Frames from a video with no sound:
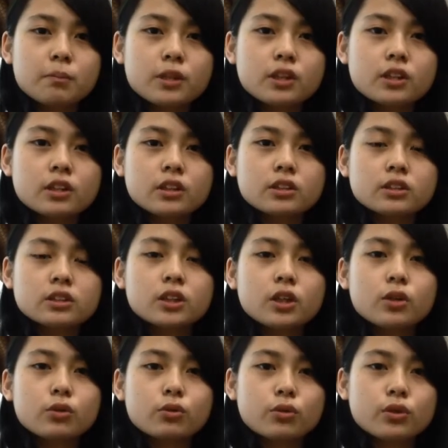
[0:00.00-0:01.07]
meters
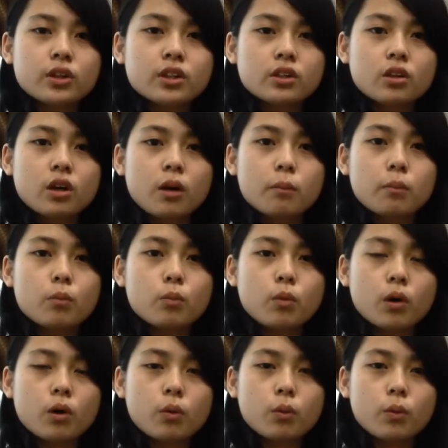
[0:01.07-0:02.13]
tree-top
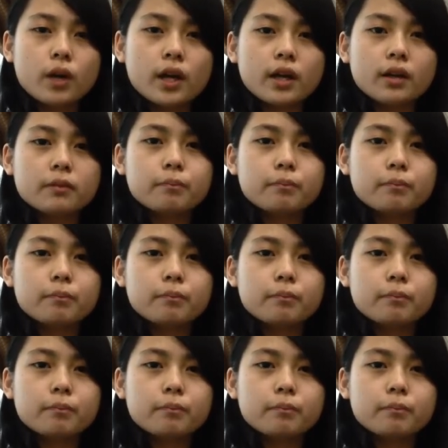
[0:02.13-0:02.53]
walkway.